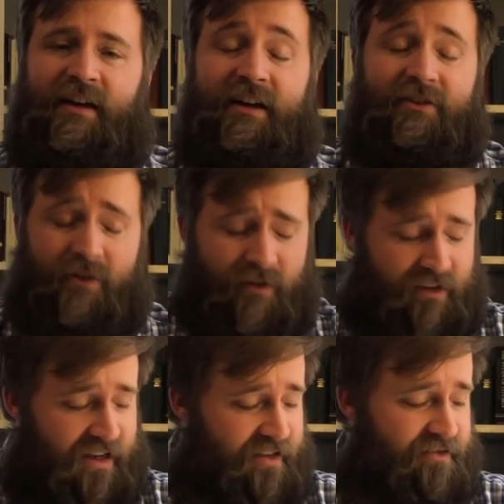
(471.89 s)
eternal
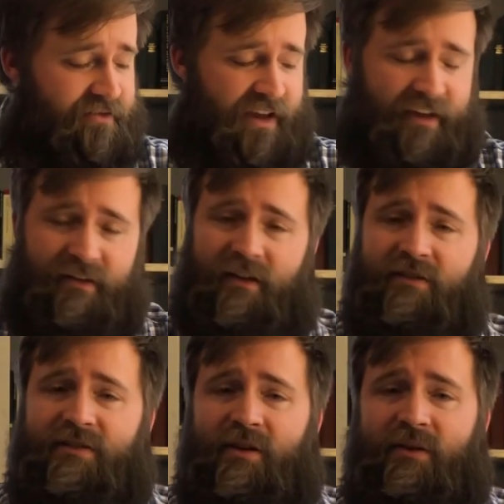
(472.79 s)
life, and
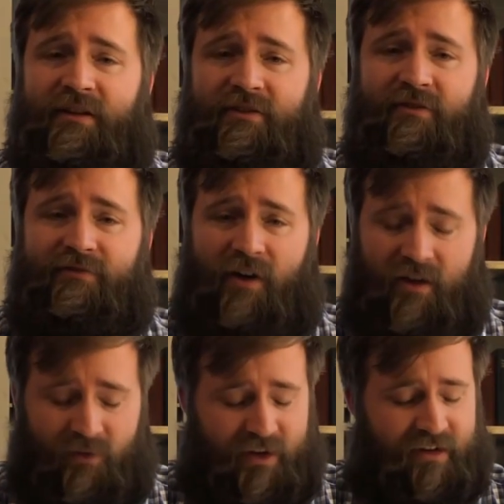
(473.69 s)
also into
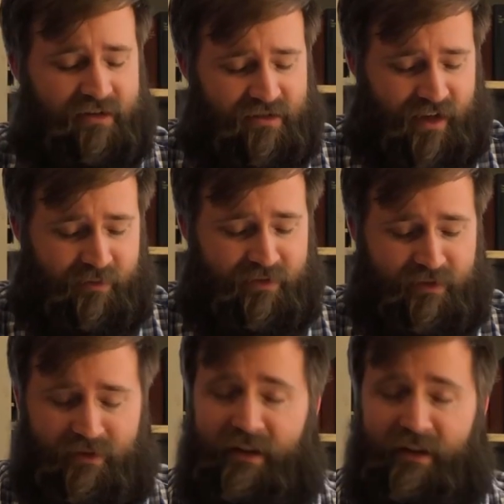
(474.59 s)
following a disciple,